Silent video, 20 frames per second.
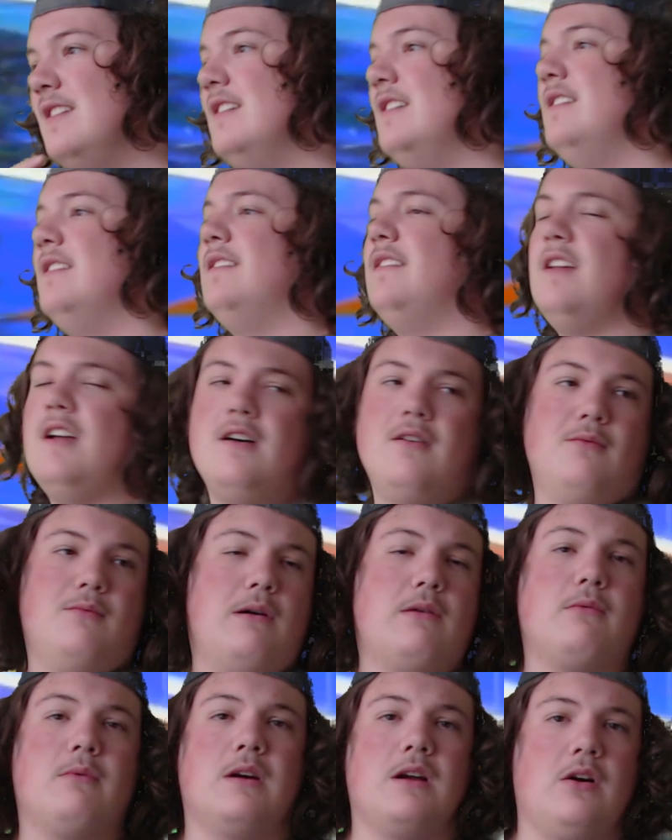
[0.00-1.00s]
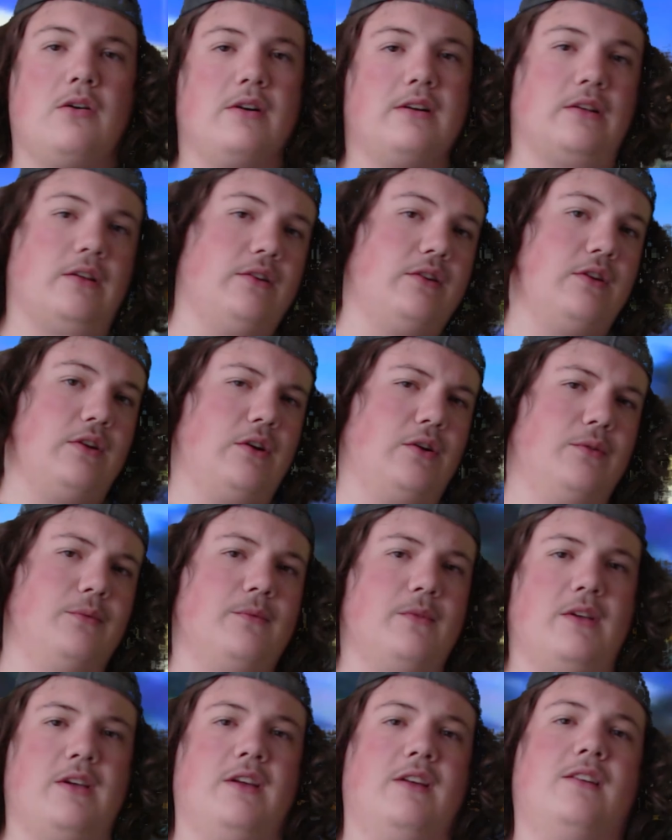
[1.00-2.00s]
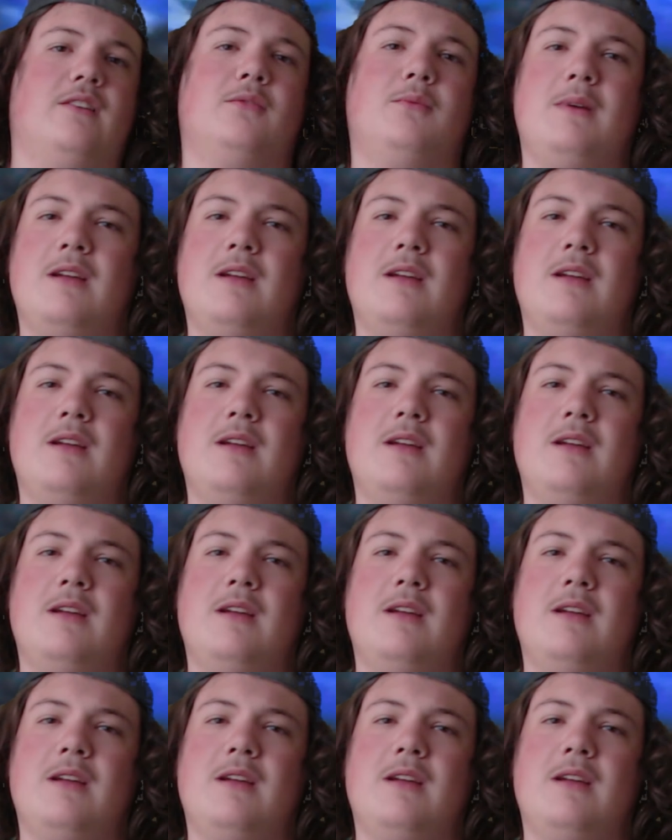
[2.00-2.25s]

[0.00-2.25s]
so what we're going to do is we